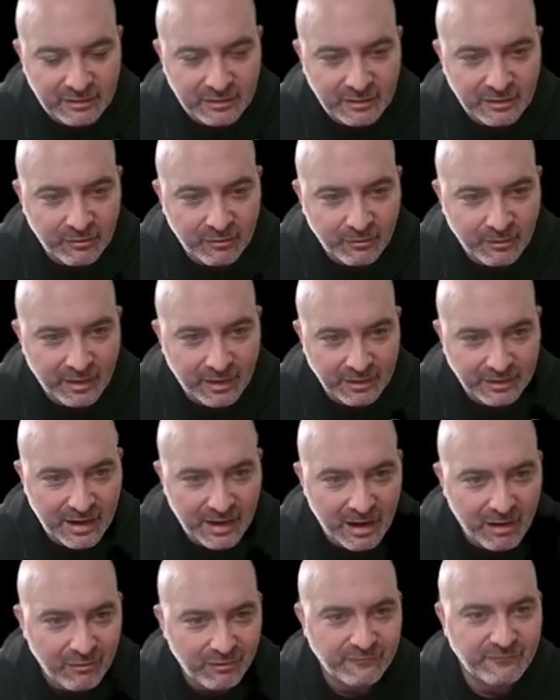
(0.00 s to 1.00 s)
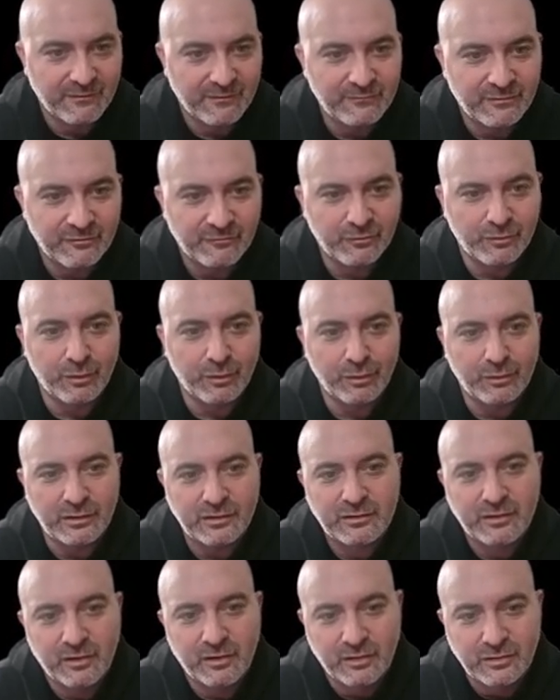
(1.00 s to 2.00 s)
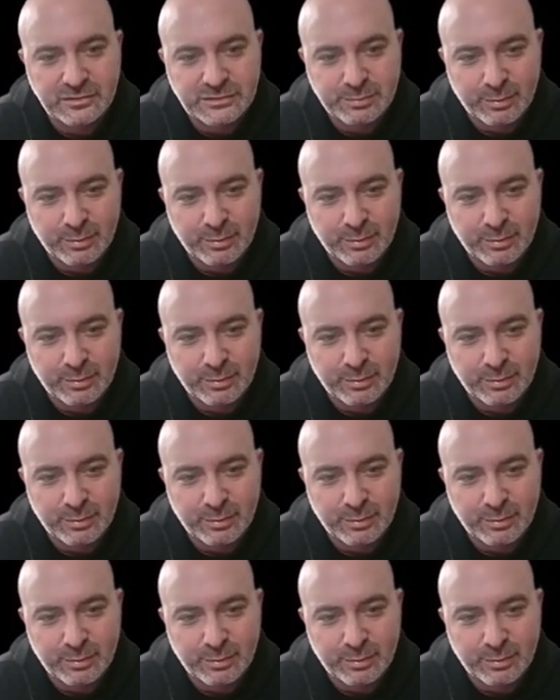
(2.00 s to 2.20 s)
right now, if I'm Veroli's coach,